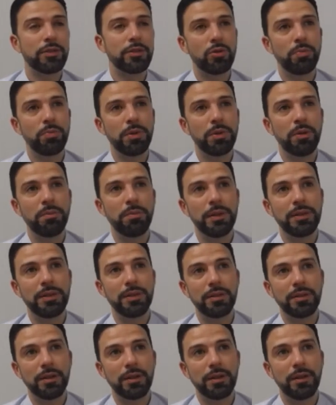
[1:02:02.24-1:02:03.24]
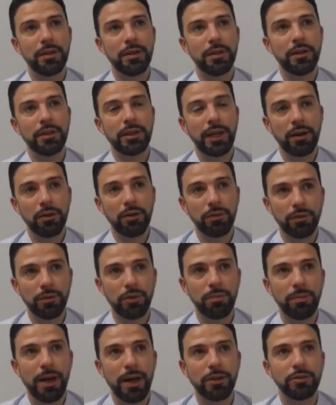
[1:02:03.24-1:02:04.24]
has to be a bit
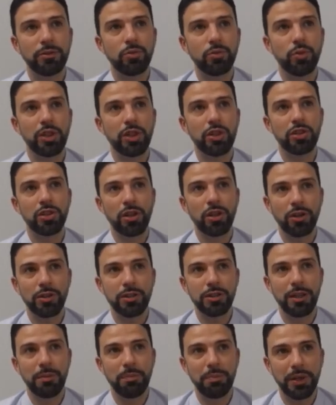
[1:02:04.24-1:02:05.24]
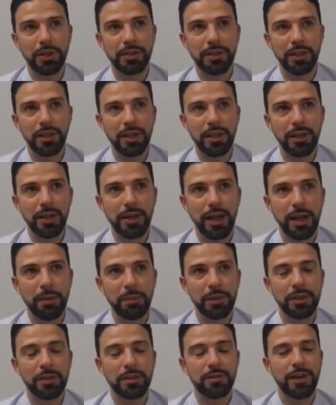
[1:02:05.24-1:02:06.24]
careful about which stocks he picks in India,
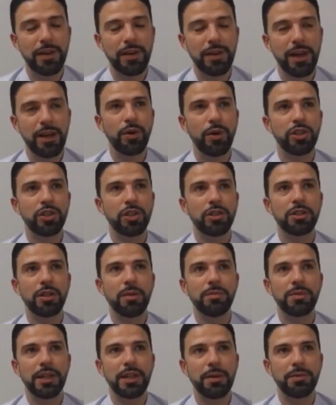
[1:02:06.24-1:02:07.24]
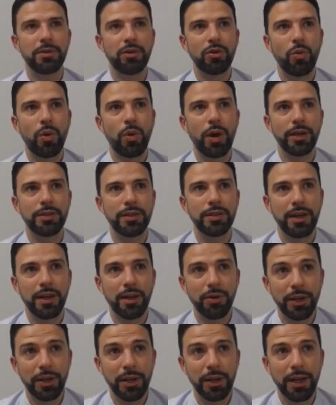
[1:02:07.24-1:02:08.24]
because valuations sometimes are quite
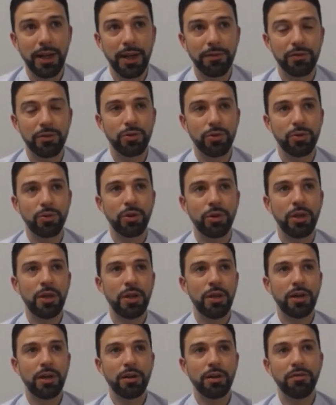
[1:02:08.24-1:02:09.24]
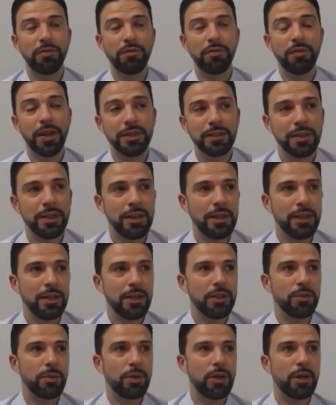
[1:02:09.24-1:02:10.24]
scary, I have to confess.
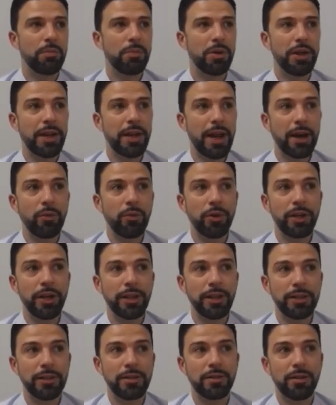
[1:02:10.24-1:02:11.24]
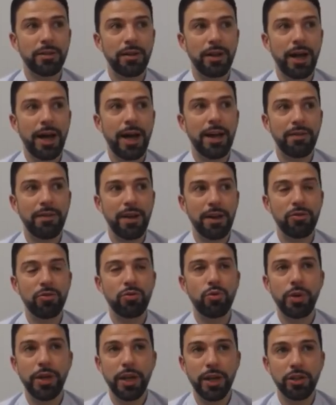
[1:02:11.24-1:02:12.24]
But in aggregate, it's a high value
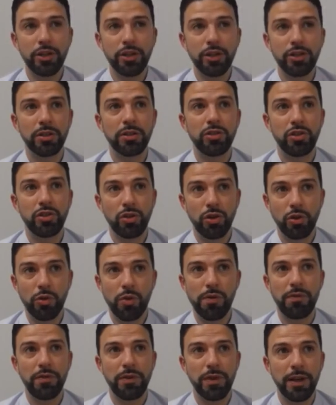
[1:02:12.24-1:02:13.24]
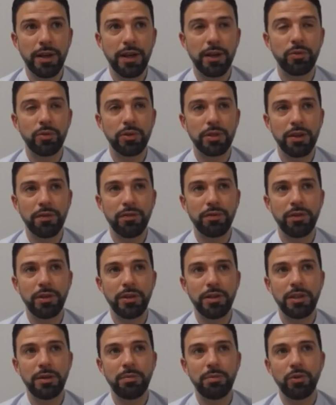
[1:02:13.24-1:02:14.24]
creation geography, and I would
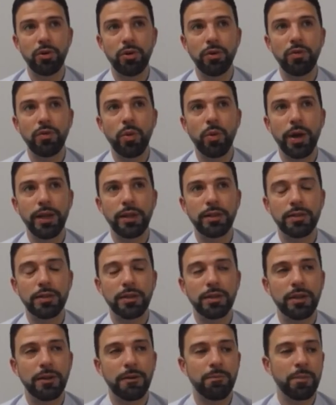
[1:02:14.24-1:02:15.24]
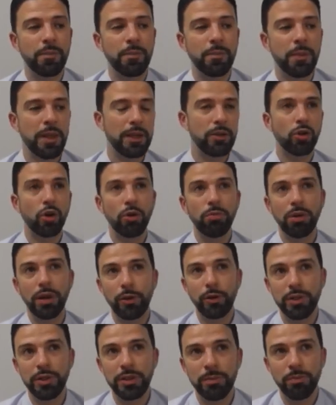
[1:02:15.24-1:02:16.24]
definitely keep an overweight in the
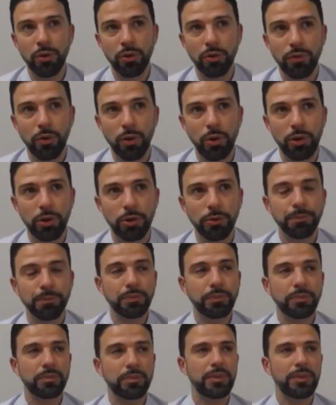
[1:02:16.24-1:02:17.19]
global equity portfolio.